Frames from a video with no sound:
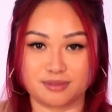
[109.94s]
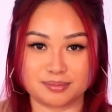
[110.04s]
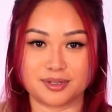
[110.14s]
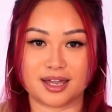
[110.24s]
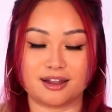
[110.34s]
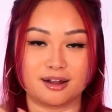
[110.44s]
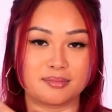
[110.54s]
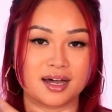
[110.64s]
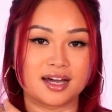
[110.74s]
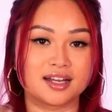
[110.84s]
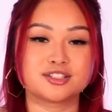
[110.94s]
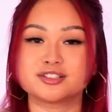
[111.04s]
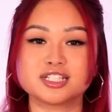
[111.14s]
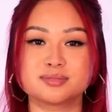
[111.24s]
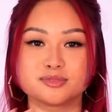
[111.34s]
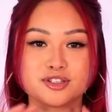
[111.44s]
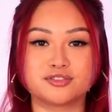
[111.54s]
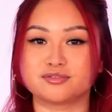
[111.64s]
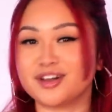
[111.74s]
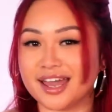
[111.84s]
rip your hair apart. So just
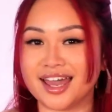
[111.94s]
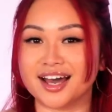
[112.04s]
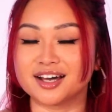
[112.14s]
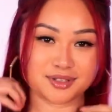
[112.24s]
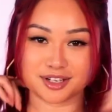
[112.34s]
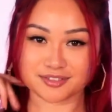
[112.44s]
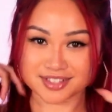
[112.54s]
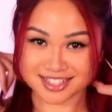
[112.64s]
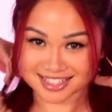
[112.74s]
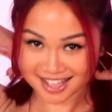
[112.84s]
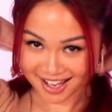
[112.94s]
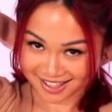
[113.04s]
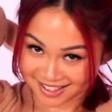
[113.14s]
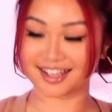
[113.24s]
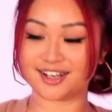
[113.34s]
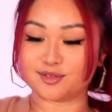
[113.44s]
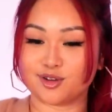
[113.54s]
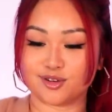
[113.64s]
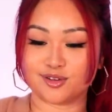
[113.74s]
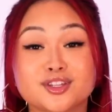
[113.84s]
move your hair, put it over to the side, and
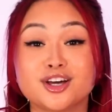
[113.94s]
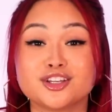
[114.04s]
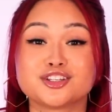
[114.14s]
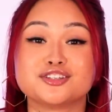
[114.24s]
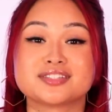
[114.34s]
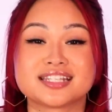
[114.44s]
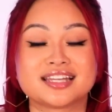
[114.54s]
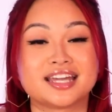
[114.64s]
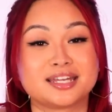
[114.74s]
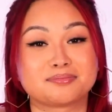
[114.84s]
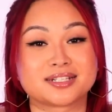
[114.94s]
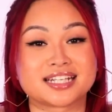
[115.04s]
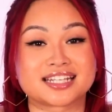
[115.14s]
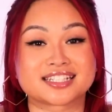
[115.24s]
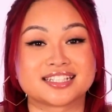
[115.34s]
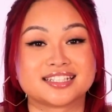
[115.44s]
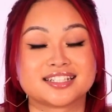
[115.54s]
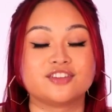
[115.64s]
not using heat protectant.